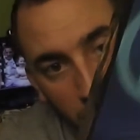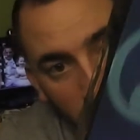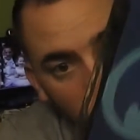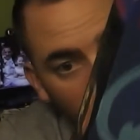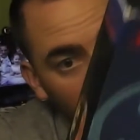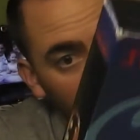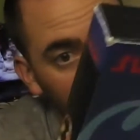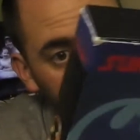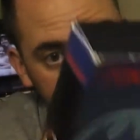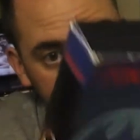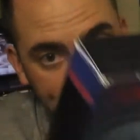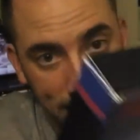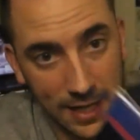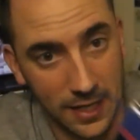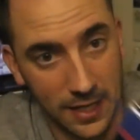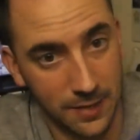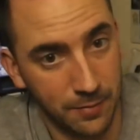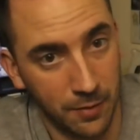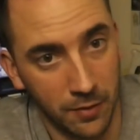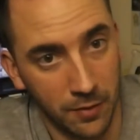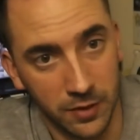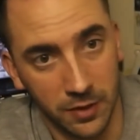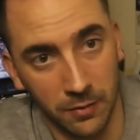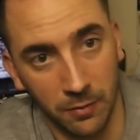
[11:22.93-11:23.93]
Well, all these games
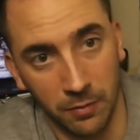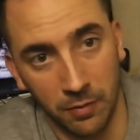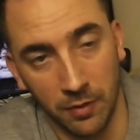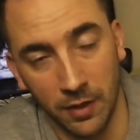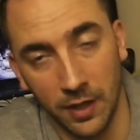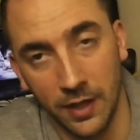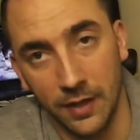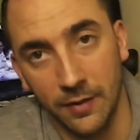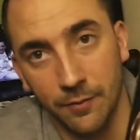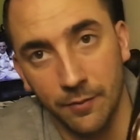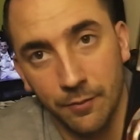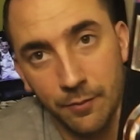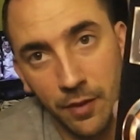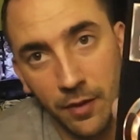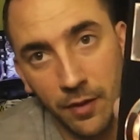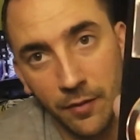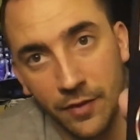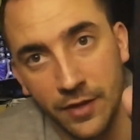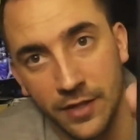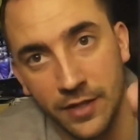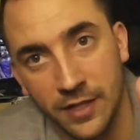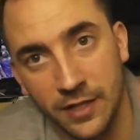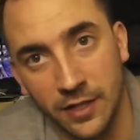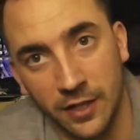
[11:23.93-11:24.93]
box complete, but
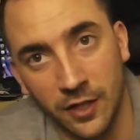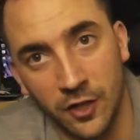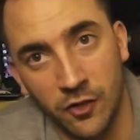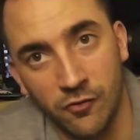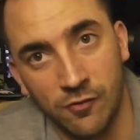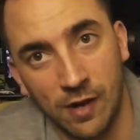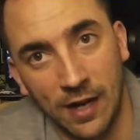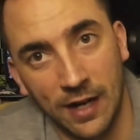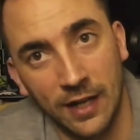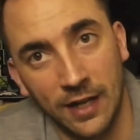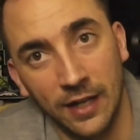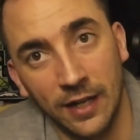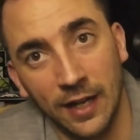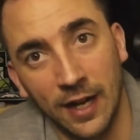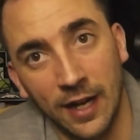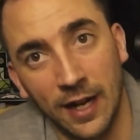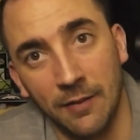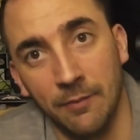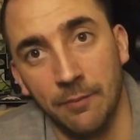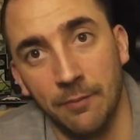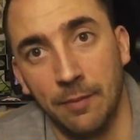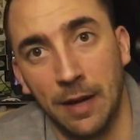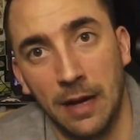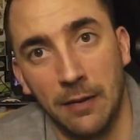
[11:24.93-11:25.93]
this is a cracking
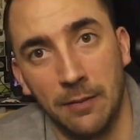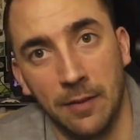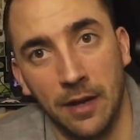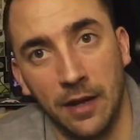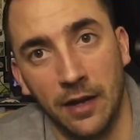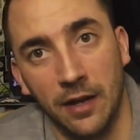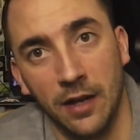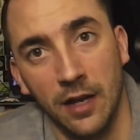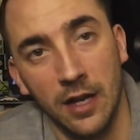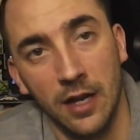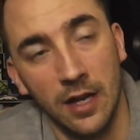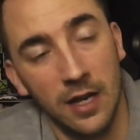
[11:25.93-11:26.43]
game, Batman.